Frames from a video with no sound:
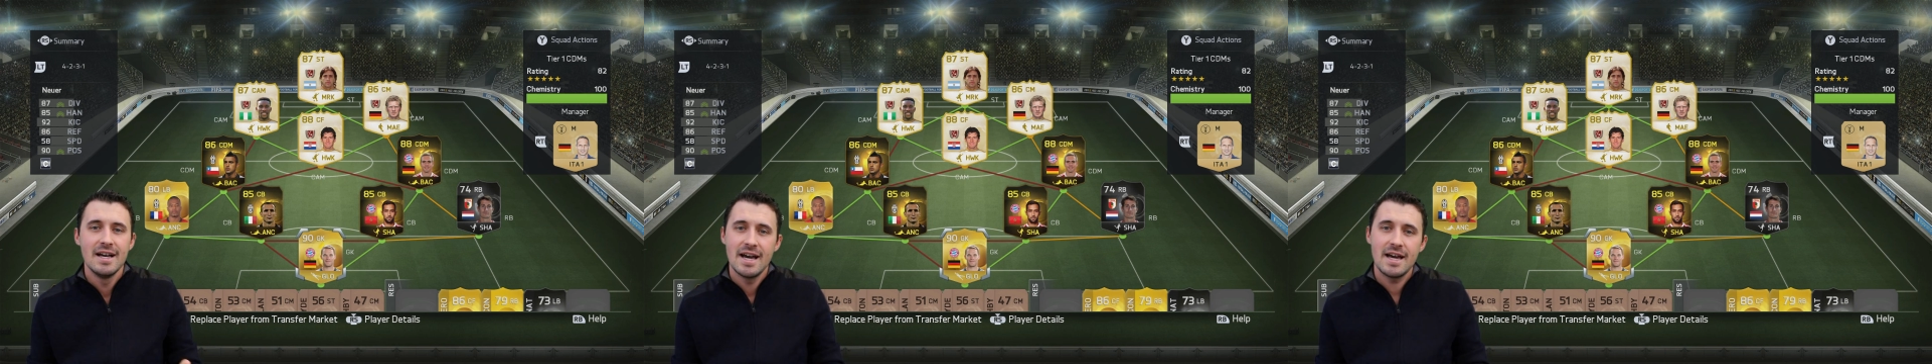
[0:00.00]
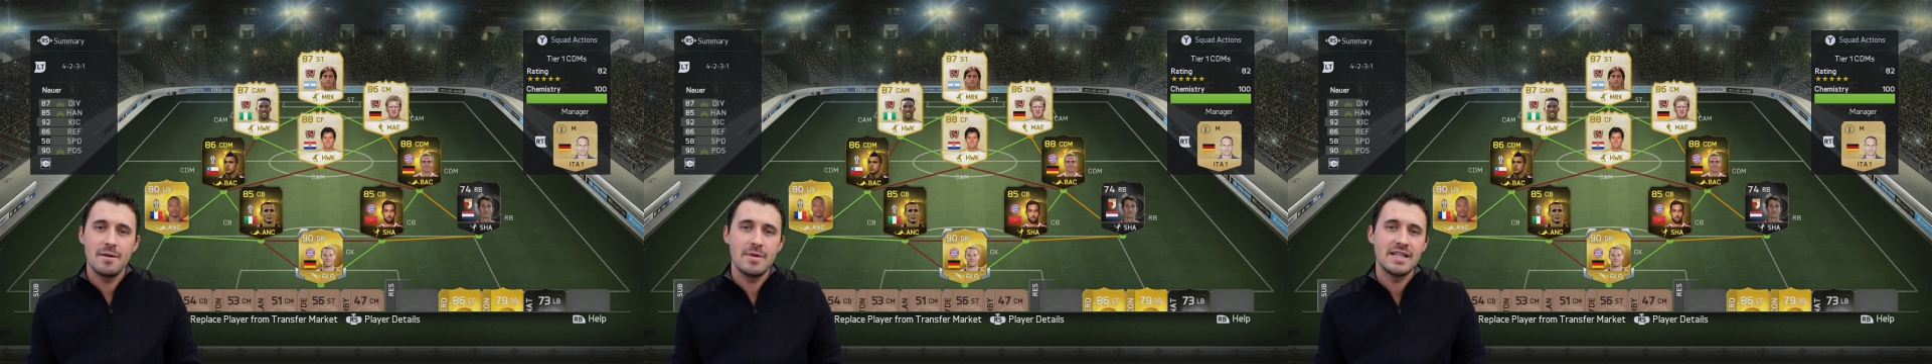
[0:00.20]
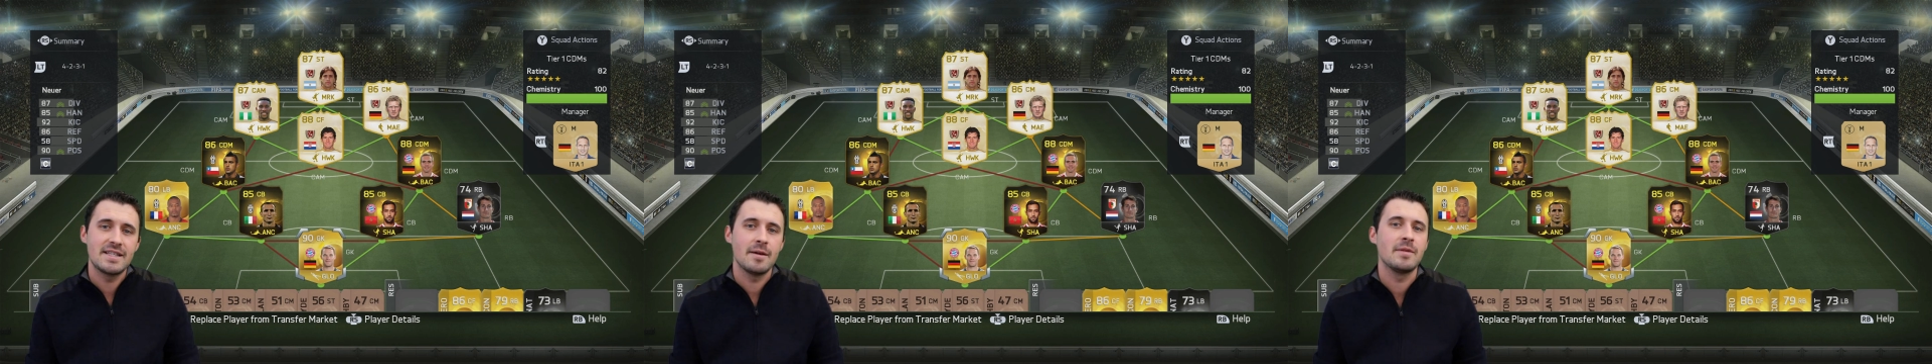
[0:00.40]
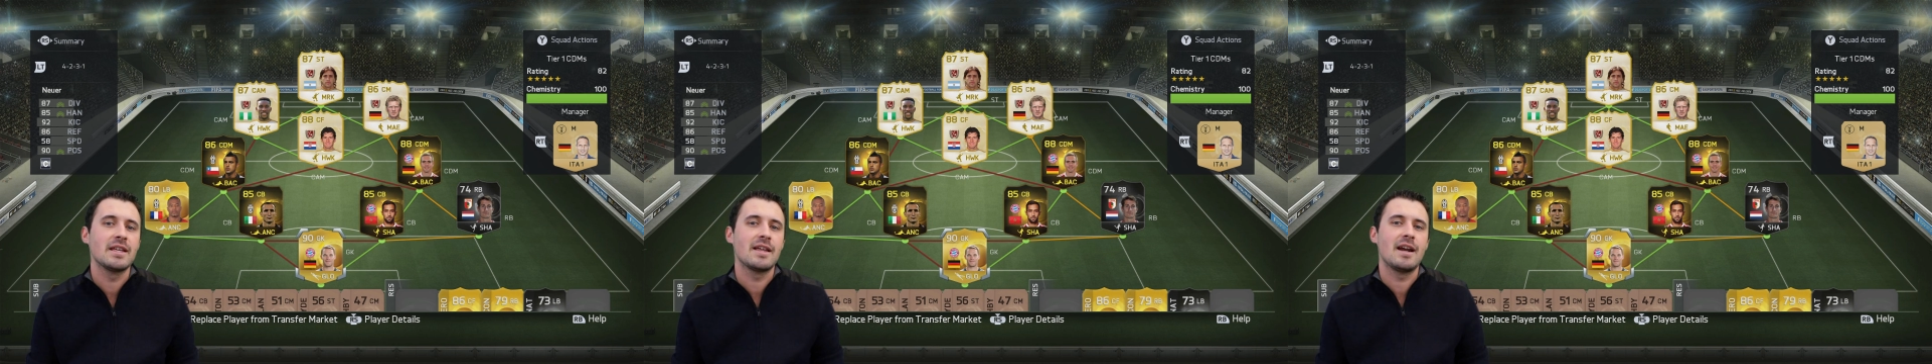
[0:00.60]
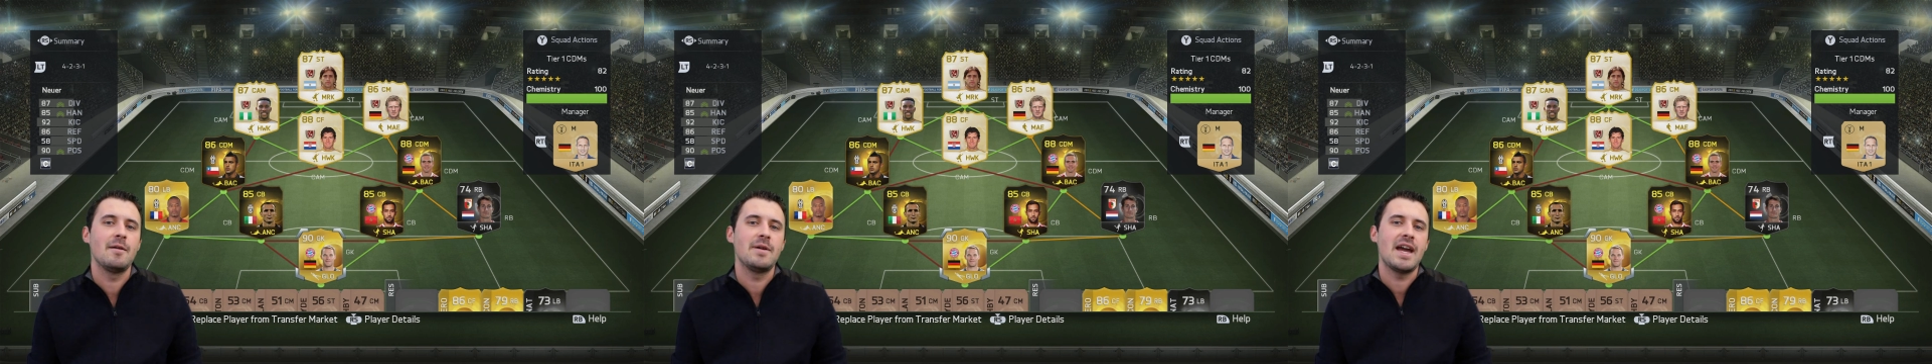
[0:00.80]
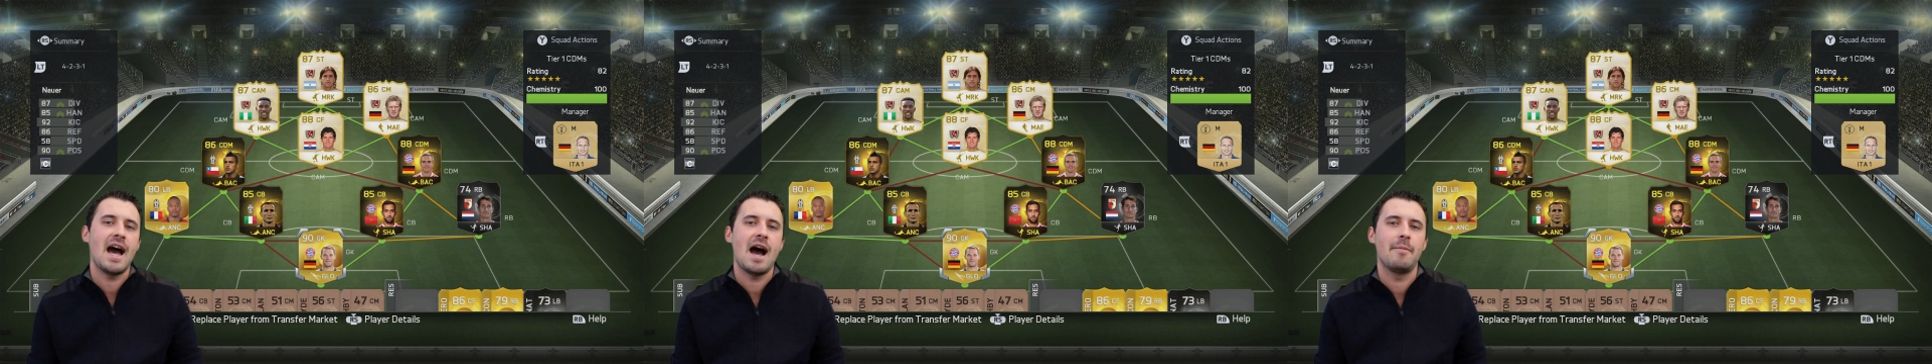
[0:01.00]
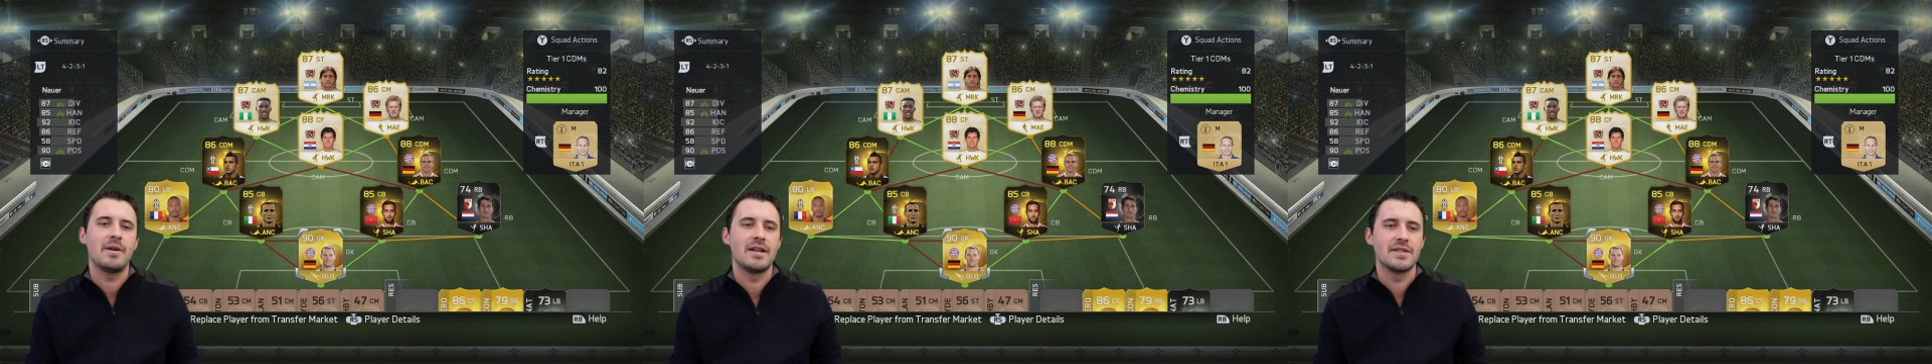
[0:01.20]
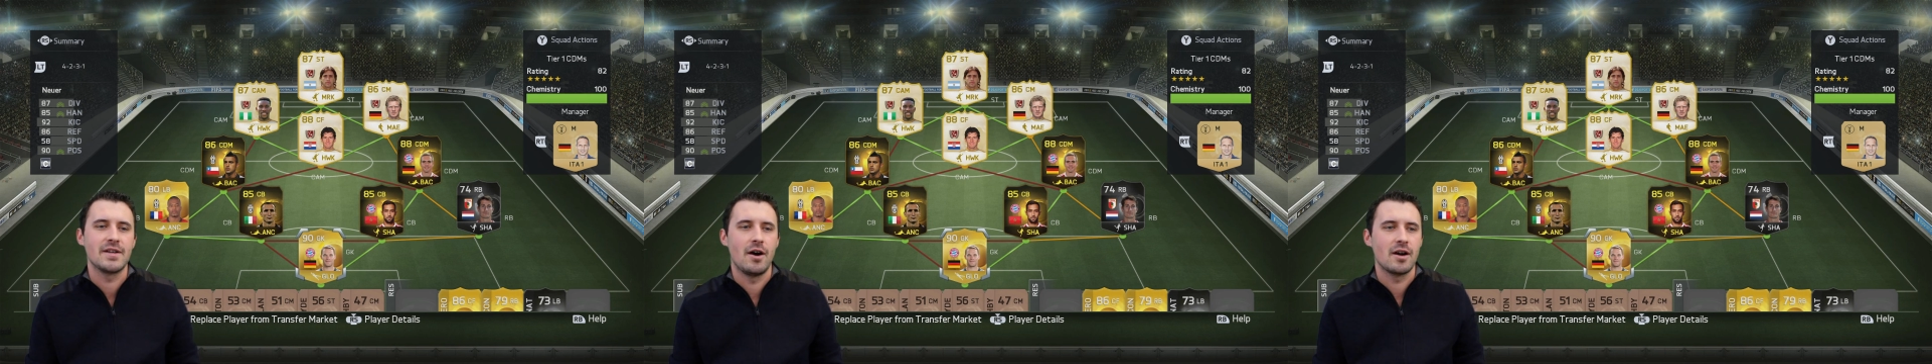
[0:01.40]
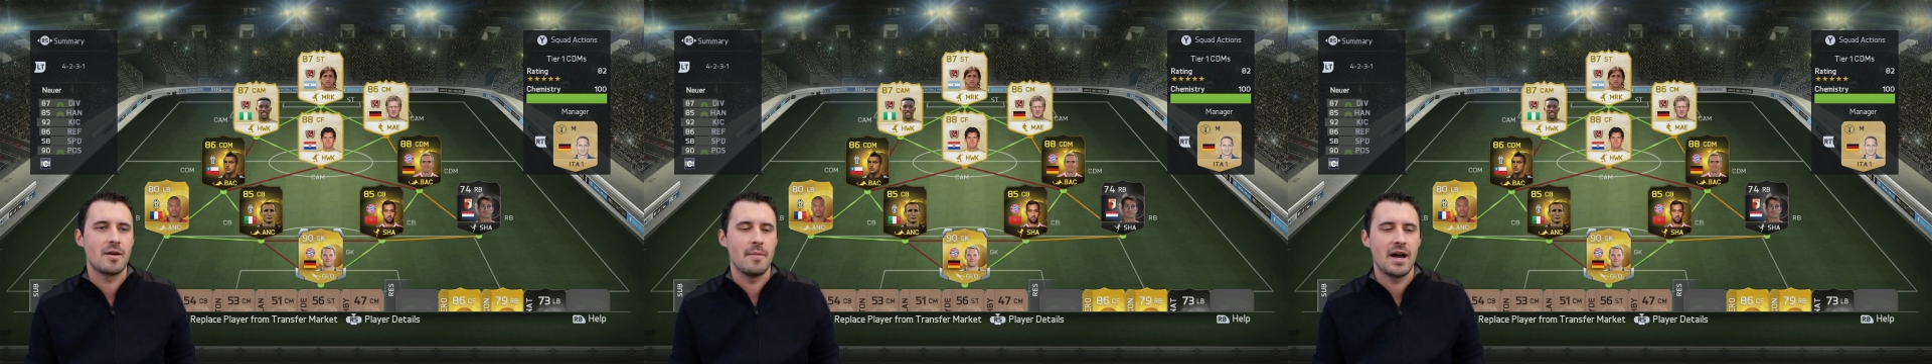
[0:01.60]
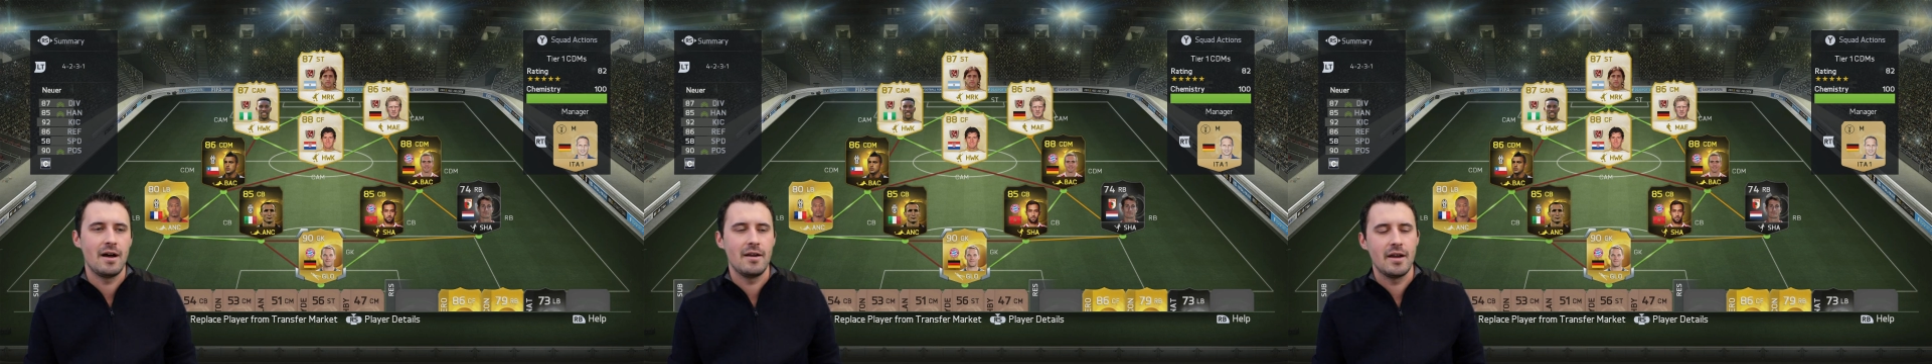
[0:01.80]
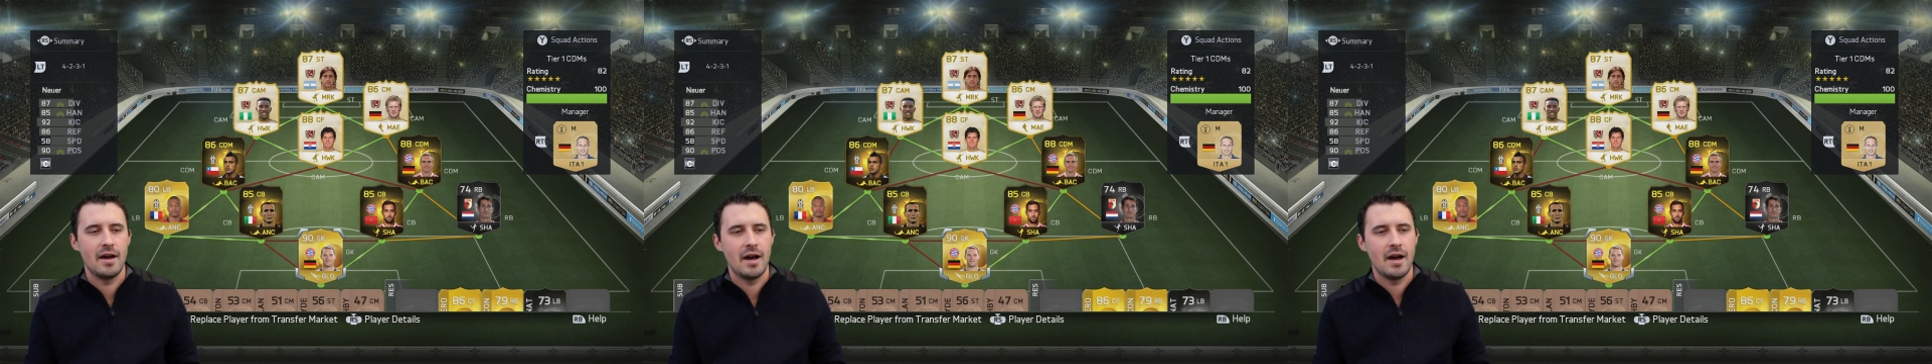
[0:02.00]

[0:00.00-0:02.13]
and it'd be something that I'd be happy to talk about.